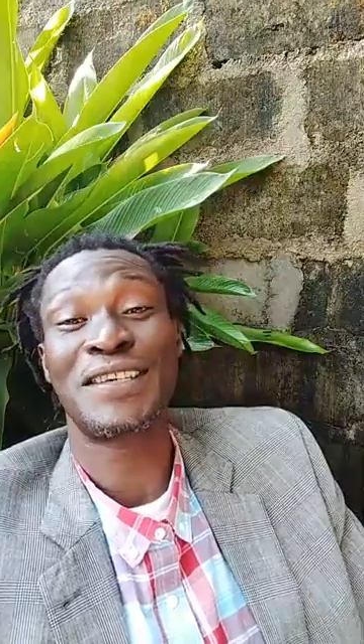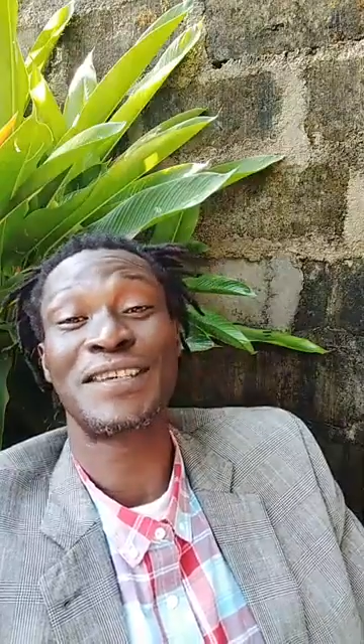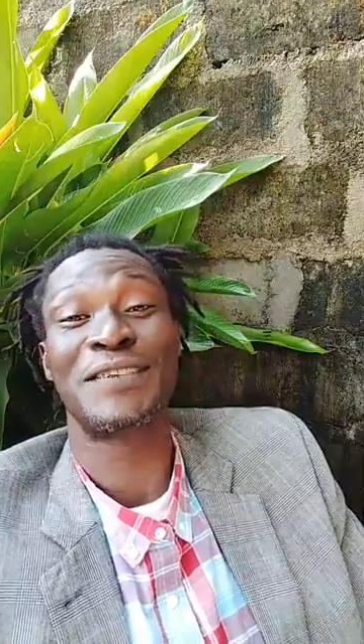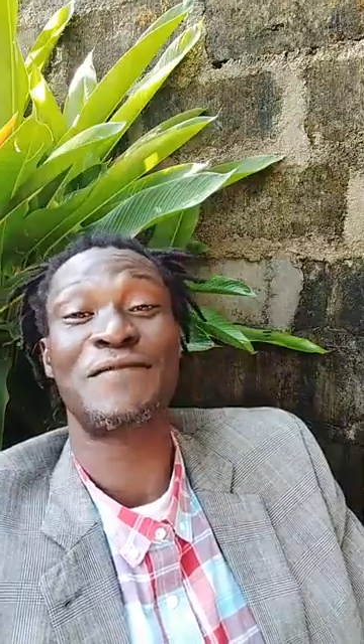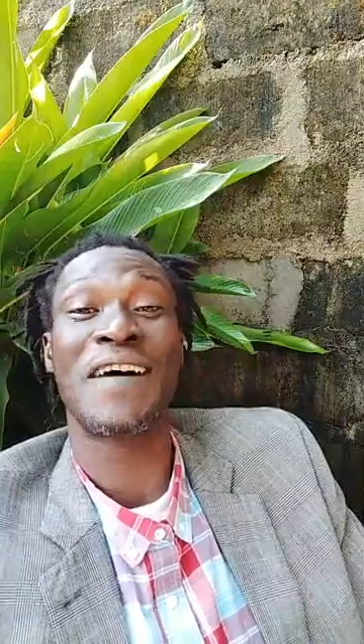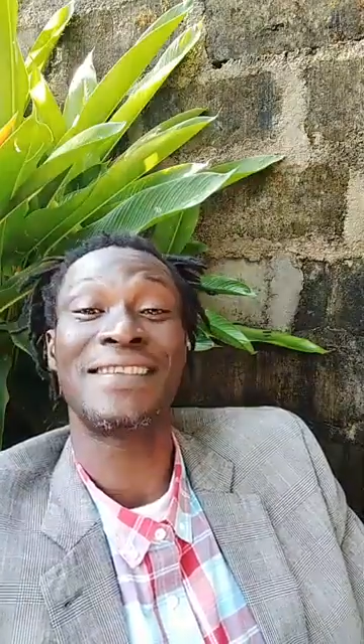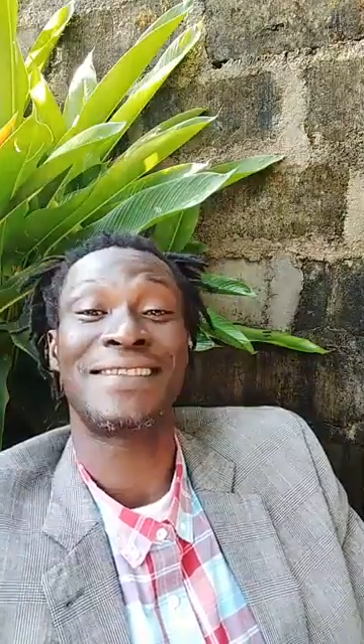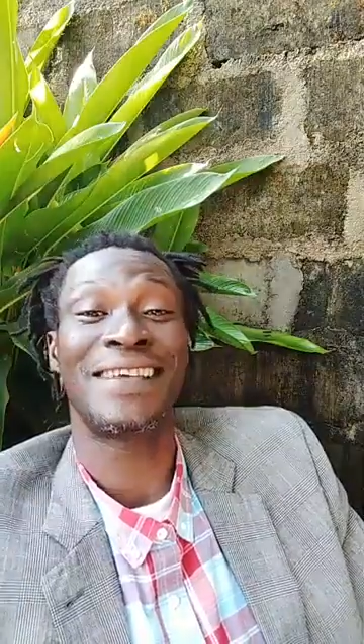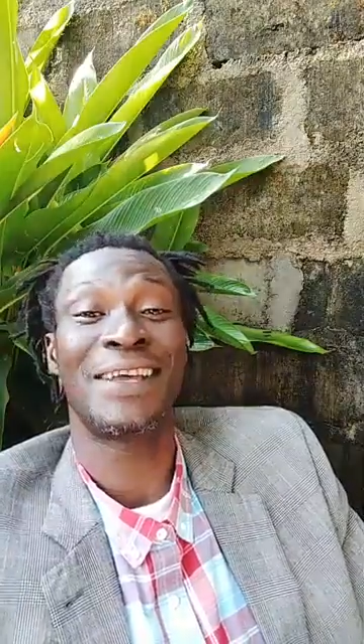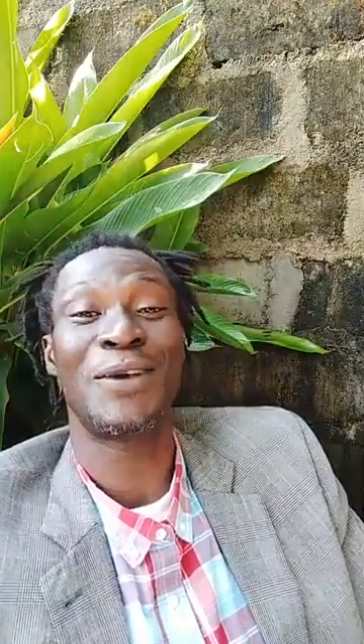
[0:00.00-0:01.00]
testify
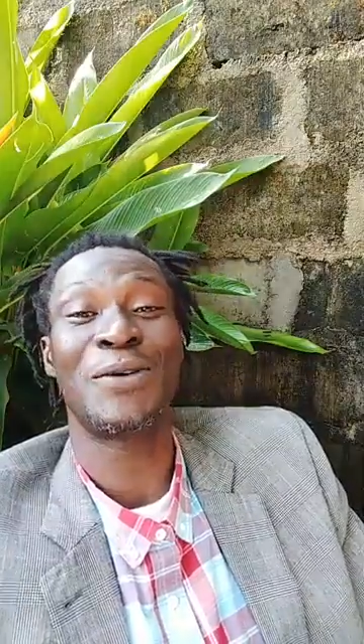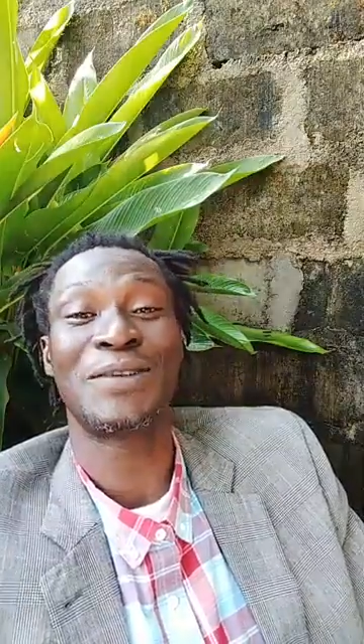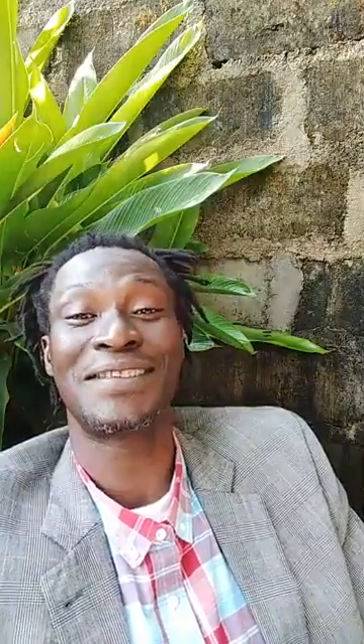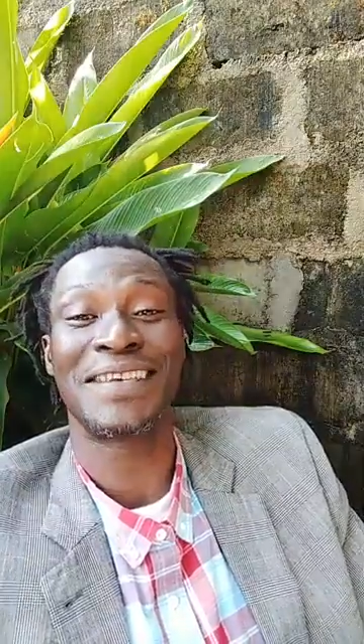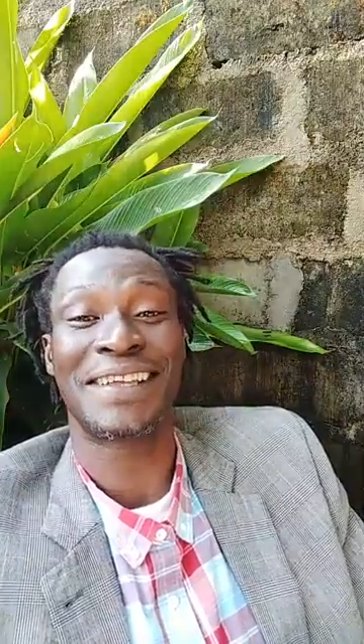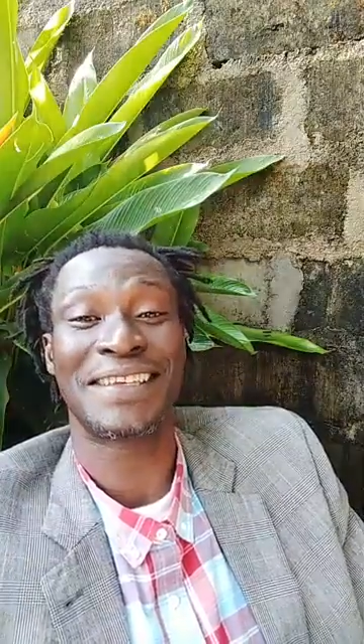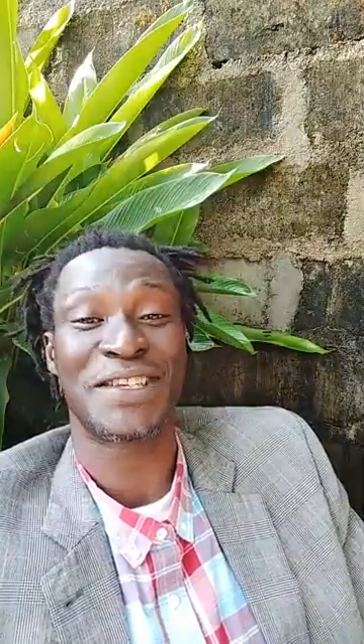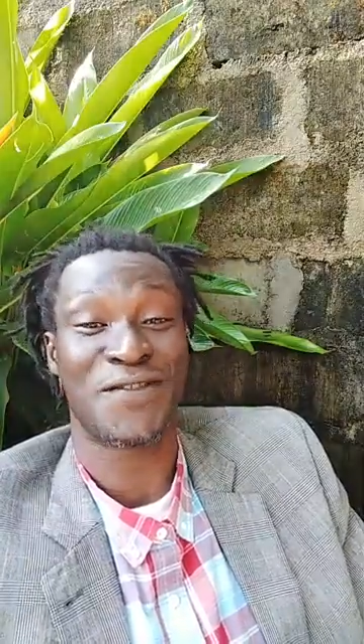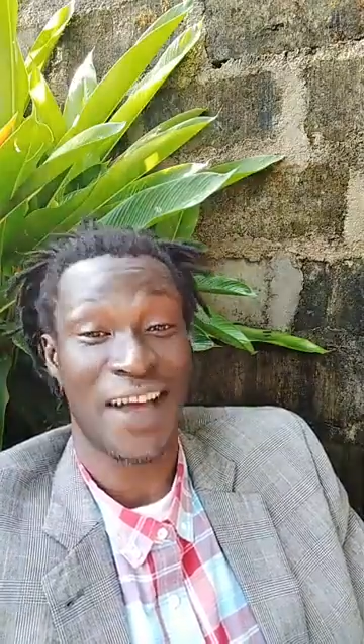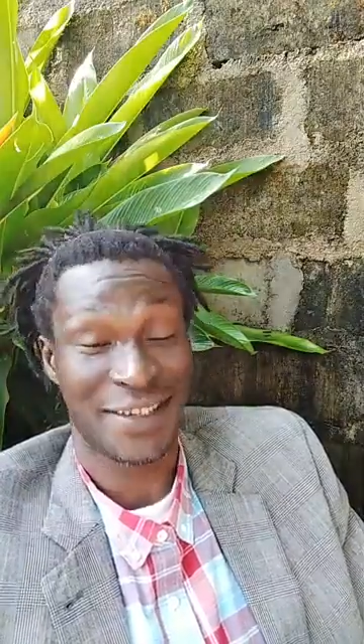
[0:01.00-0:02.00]
say they don't go take
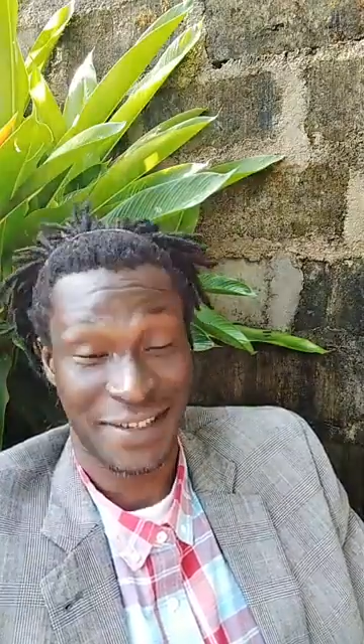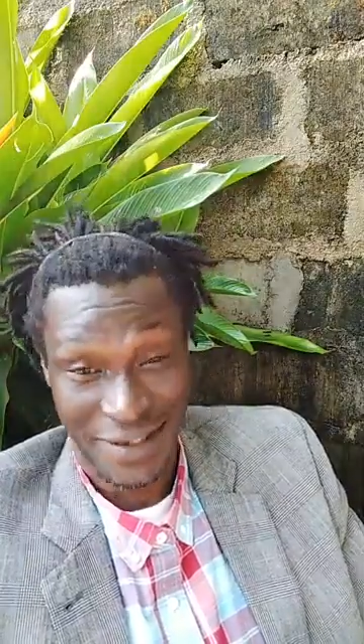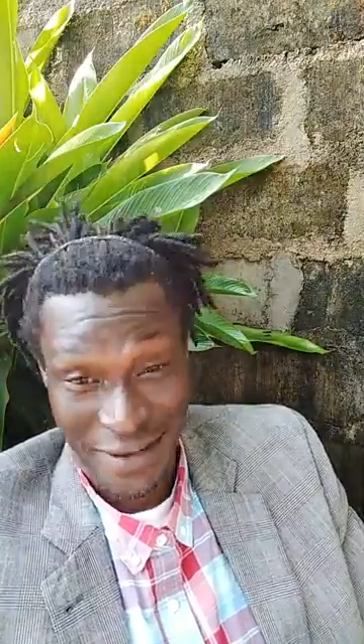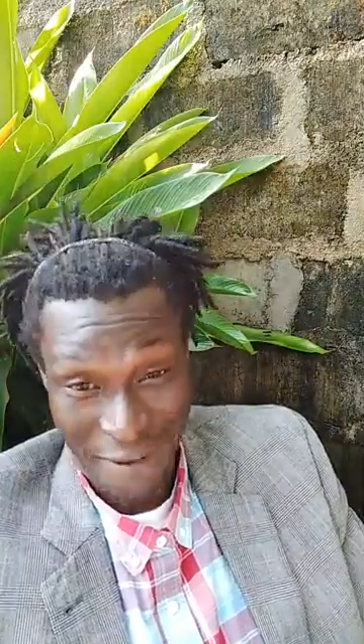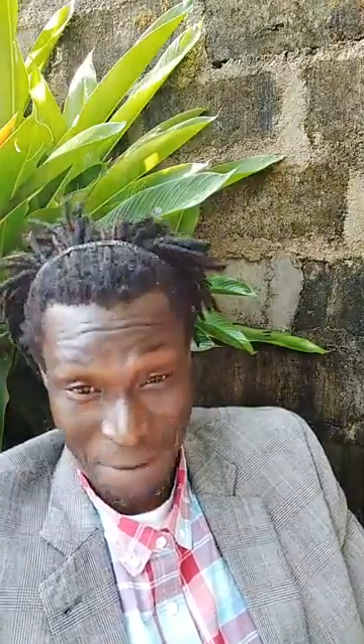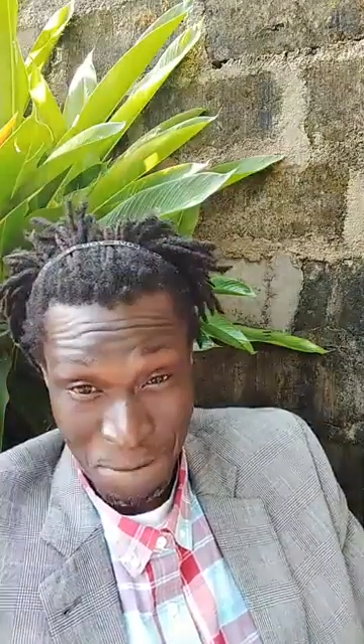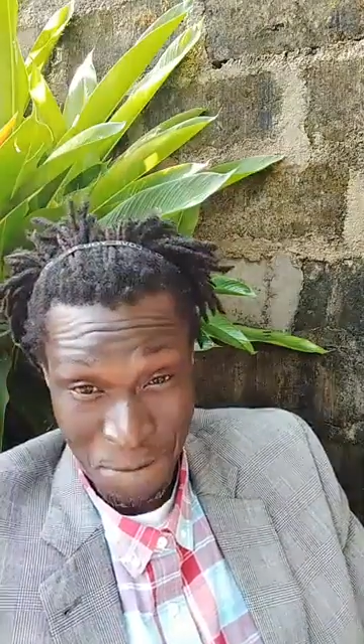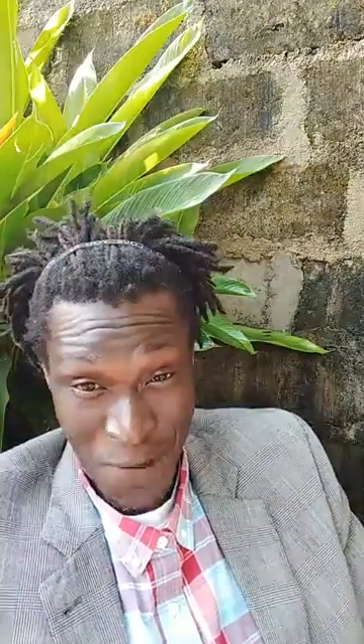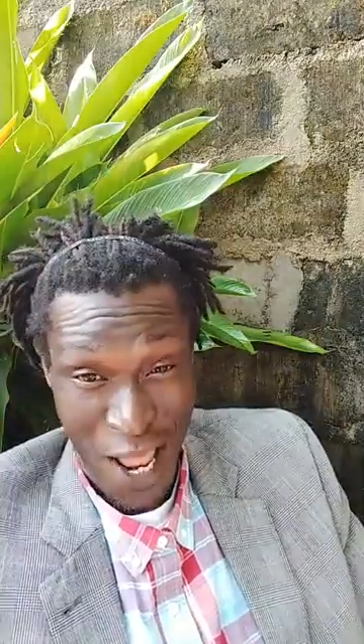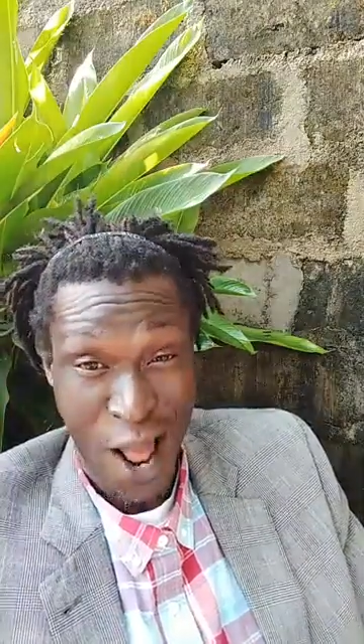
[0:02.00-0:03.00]
this vaccine?
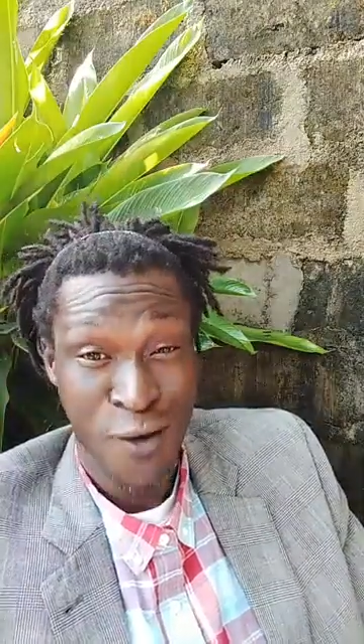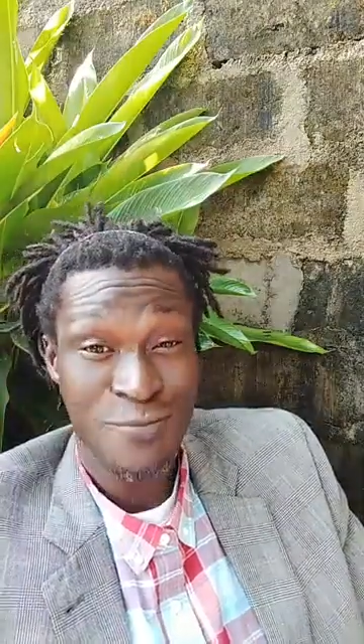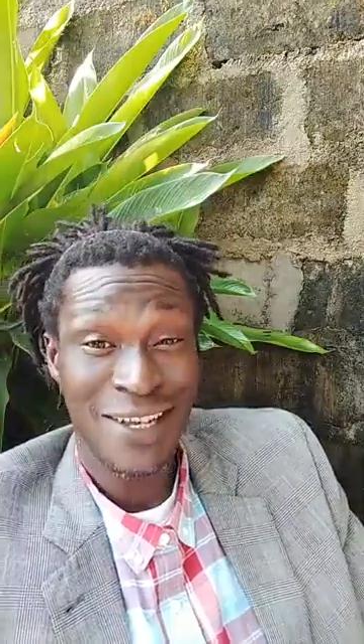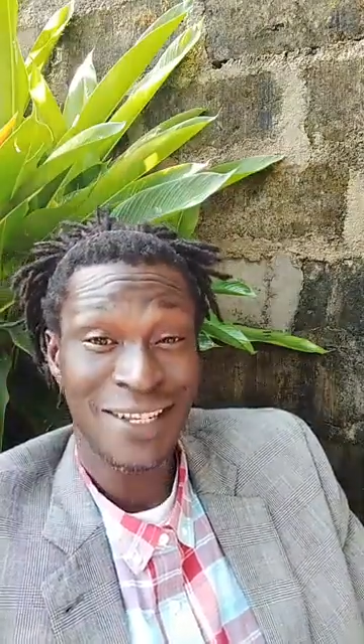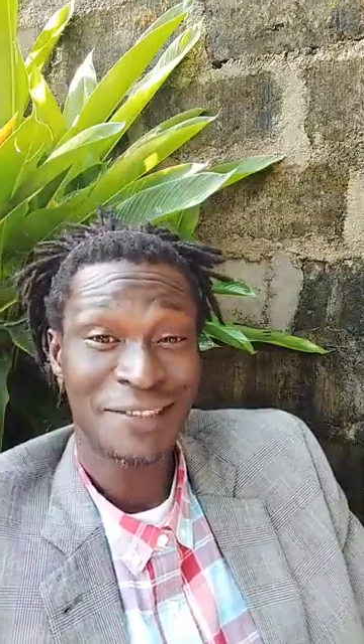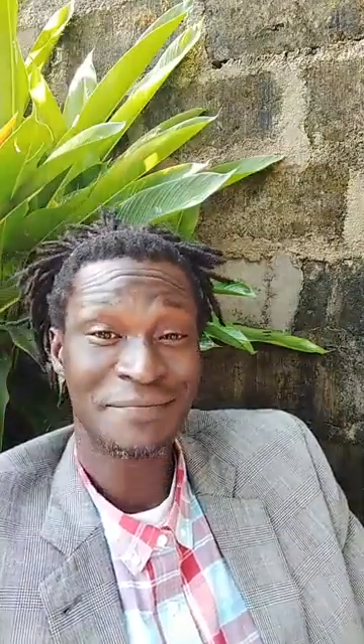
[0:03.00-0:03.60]
How many?